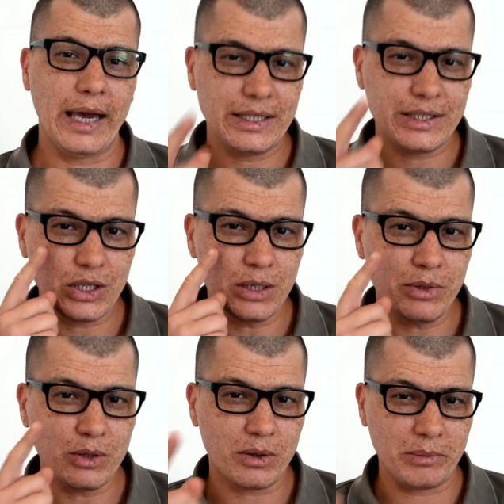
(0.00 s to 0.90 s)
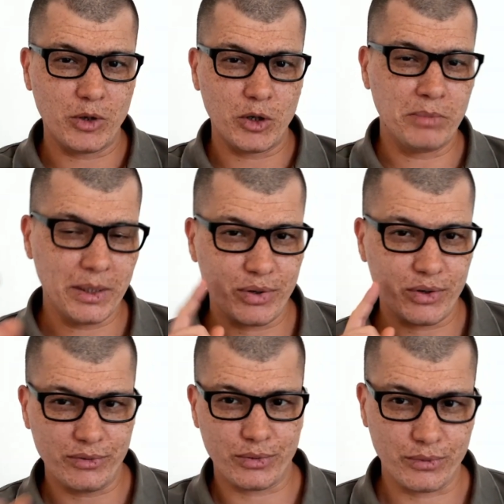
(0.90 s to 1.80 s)
it's going to be on my
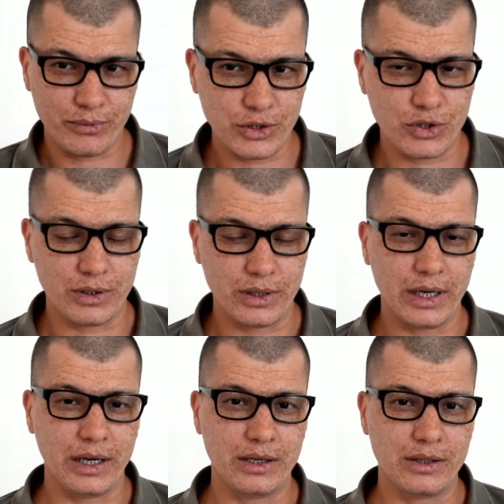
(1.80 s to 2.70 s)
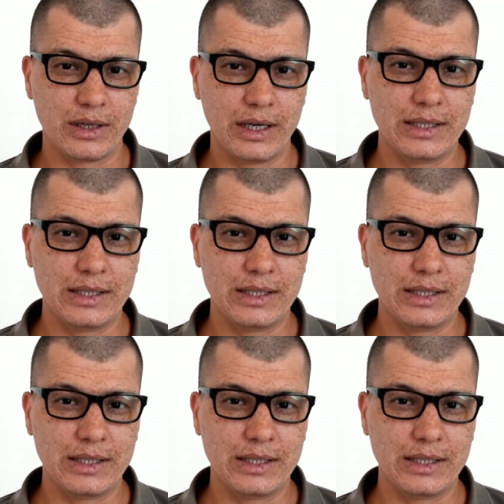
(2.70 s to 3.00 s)
peripheral vision and